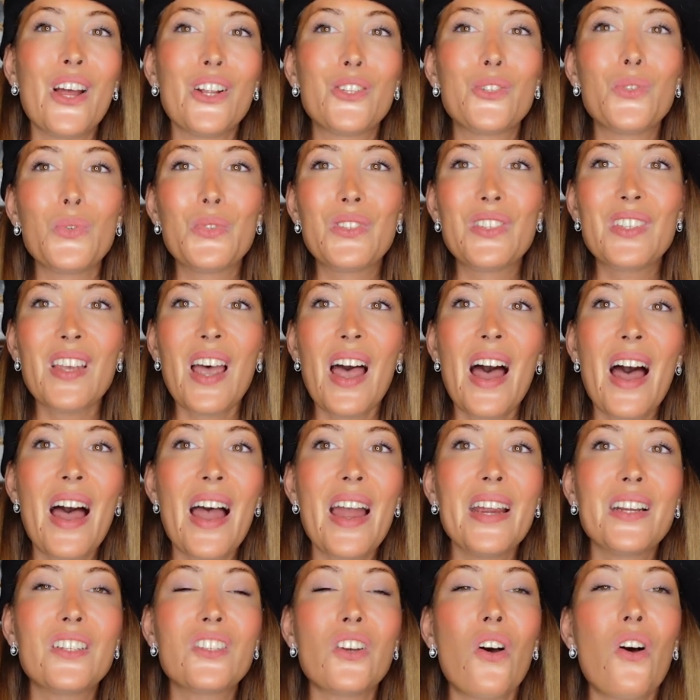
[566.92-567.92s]
too
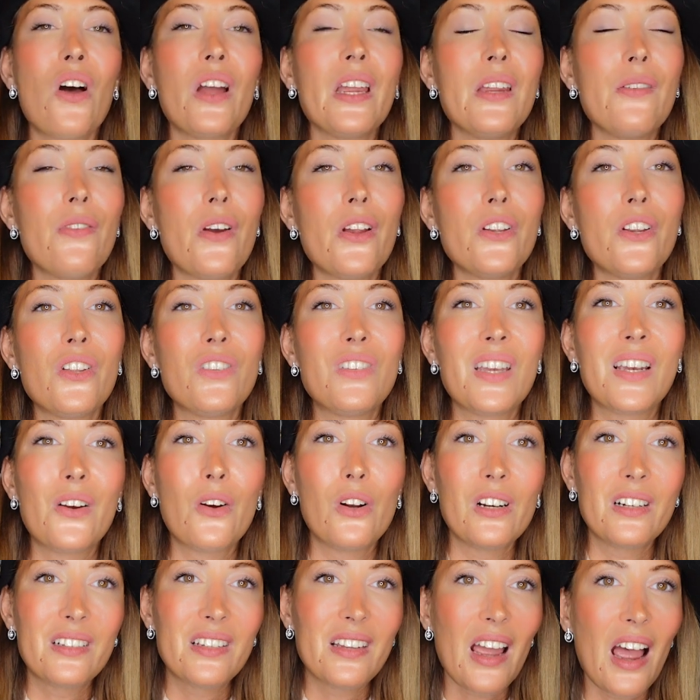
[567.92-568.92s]
tight, or even a
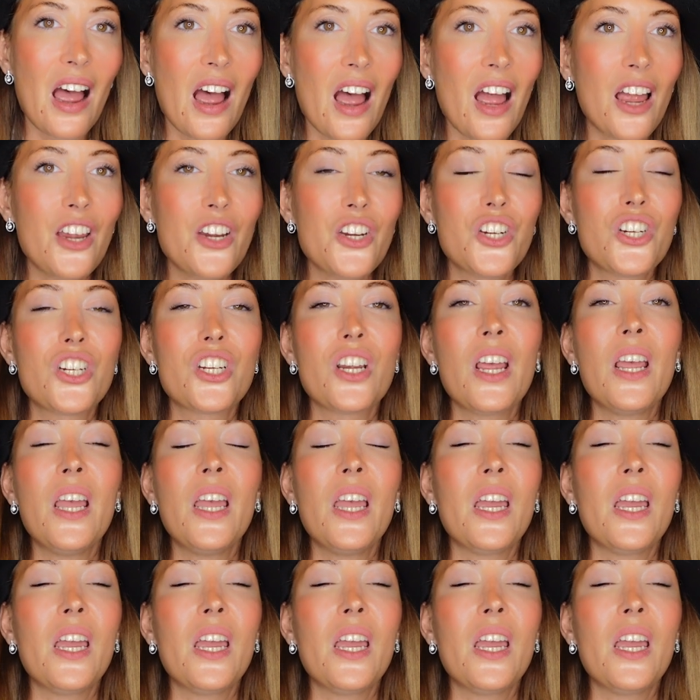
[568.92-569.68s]
décolletage.